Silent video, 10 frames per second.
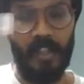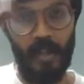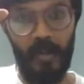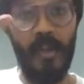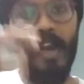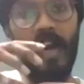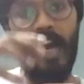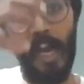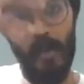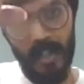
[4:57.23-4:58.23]
Now,
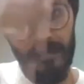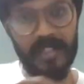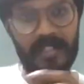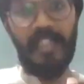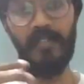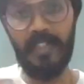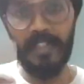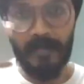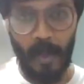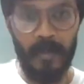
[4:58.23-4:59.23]
out of these 10
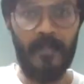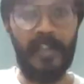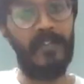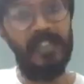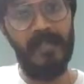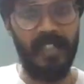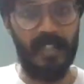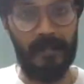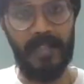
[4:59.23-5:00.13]
questions, probably 1 question will come.